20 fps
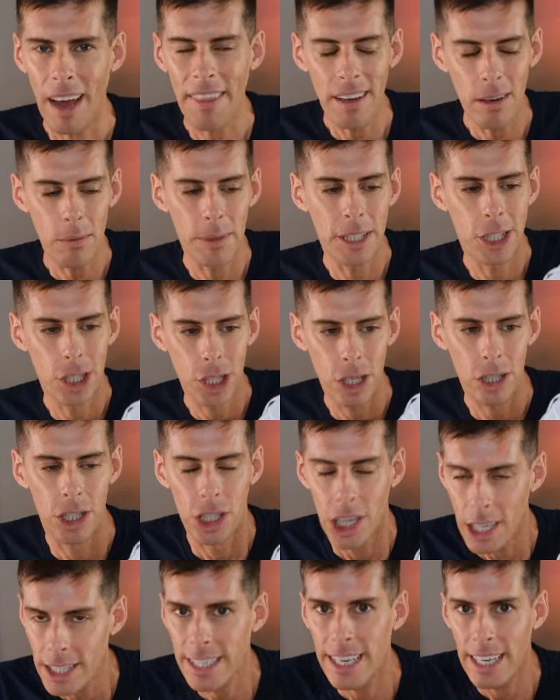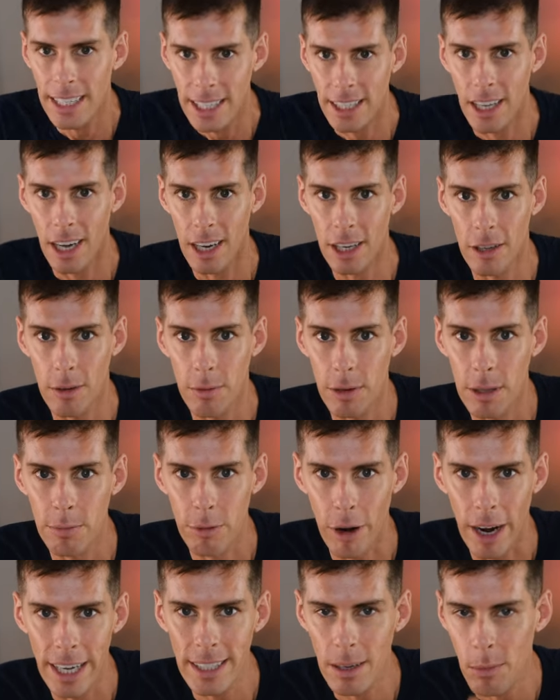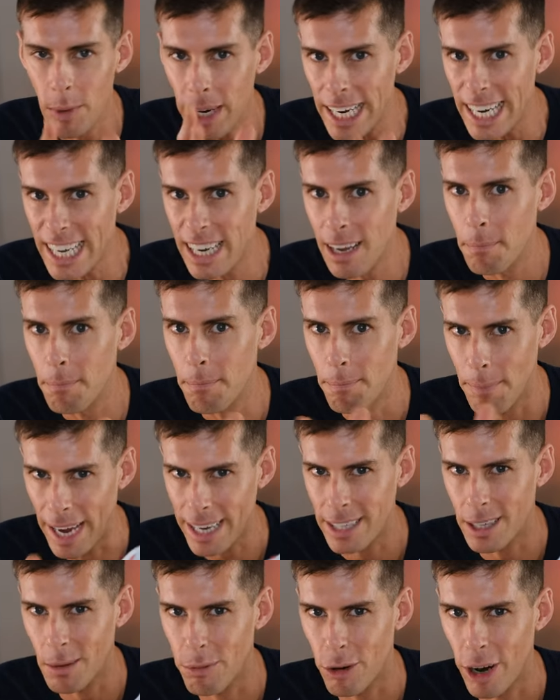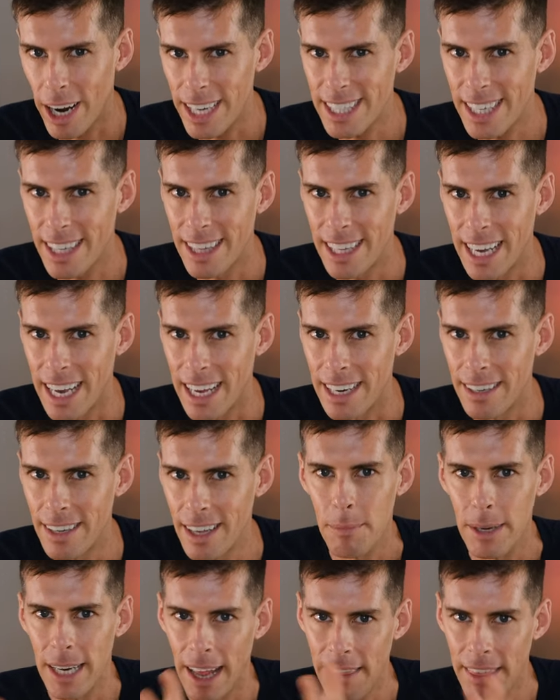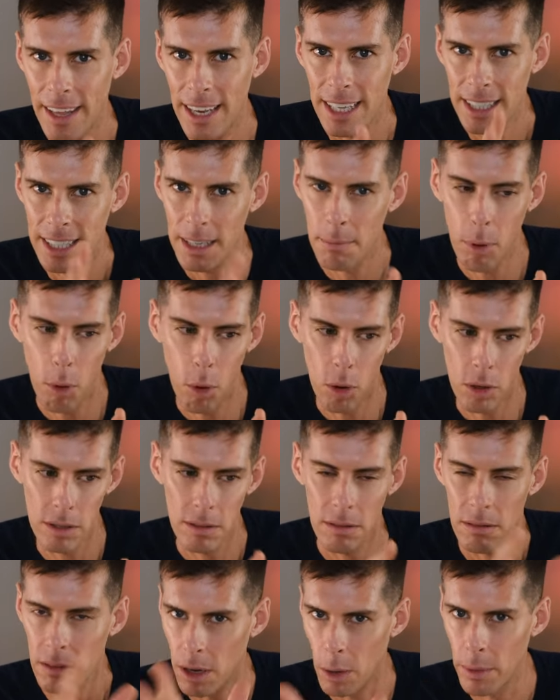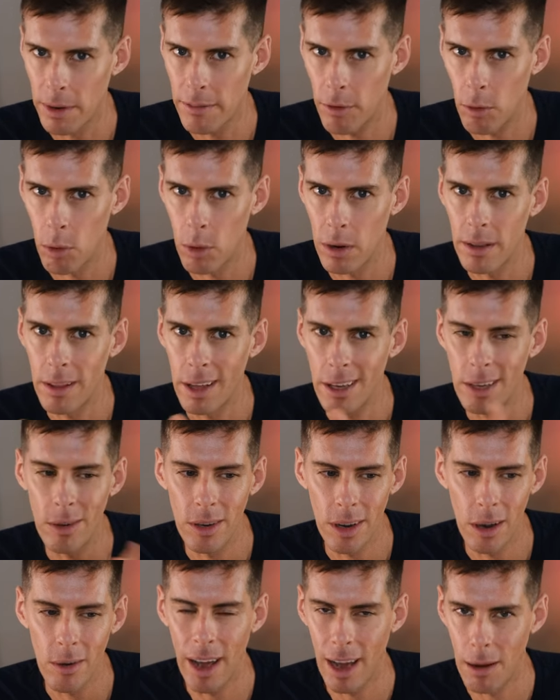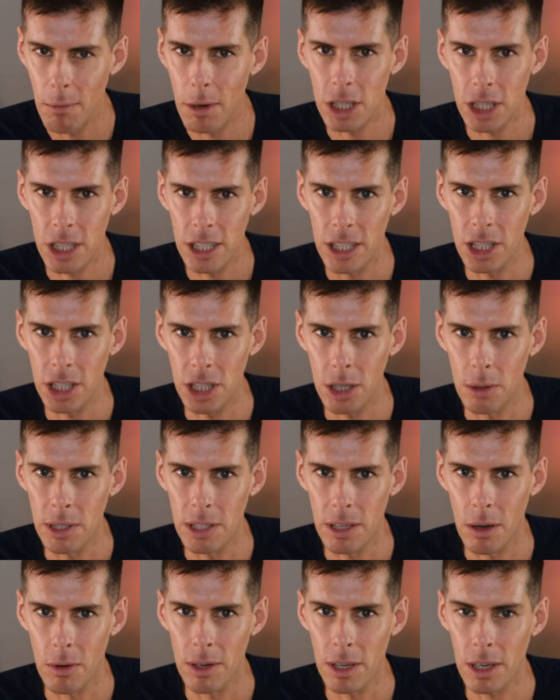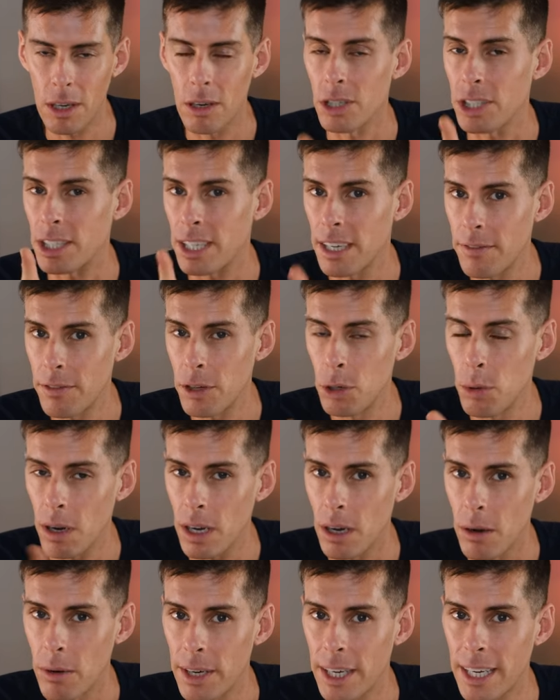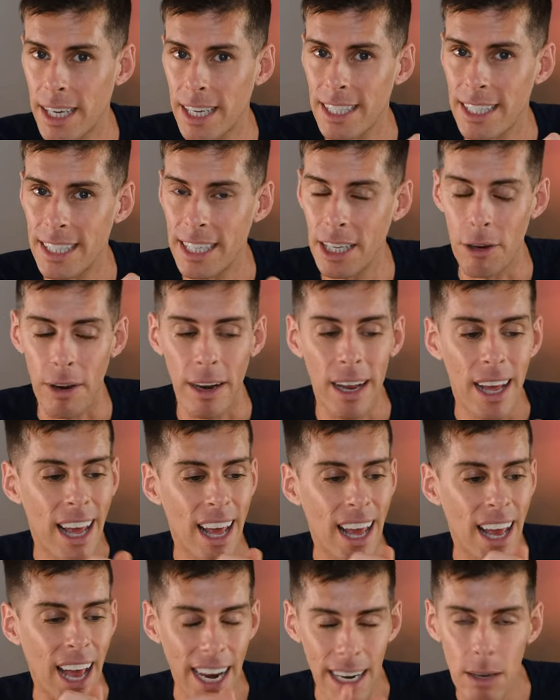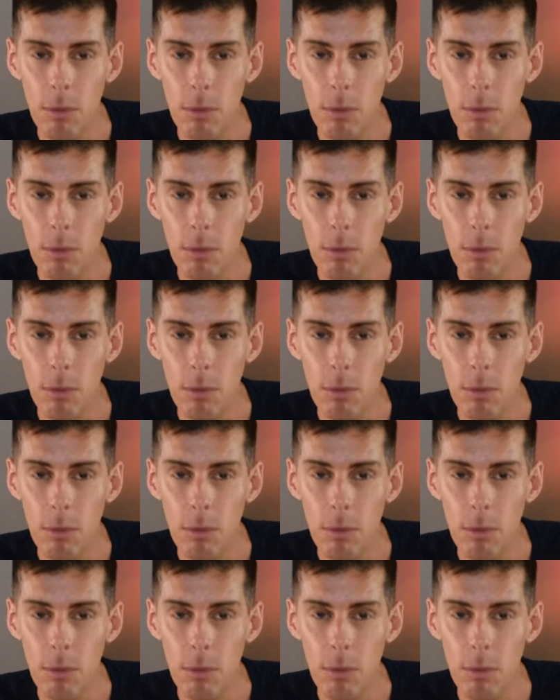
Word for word: I think we should just get started off with price, and we're going to come back to price at the end, but I think it's important going forward that you know how much this shoe is going to cost if you are going to consider it, and